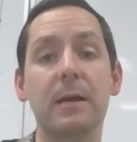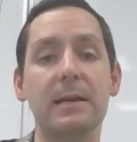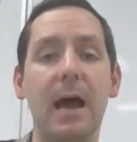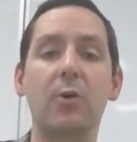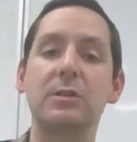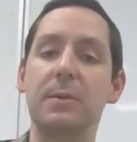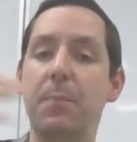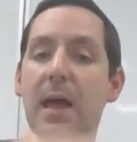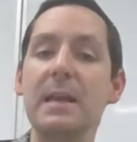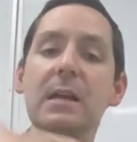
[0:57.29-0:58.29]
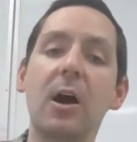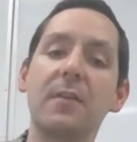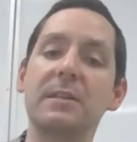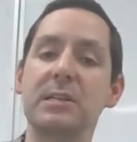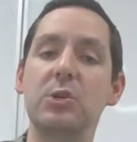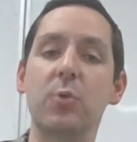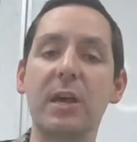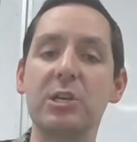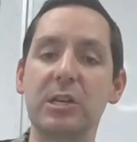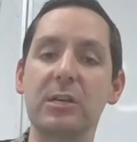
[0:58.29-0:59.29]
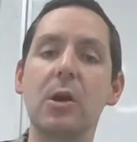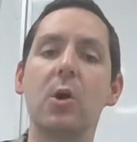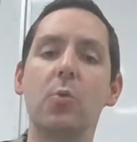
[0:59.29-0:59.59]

Now, depending on the situation,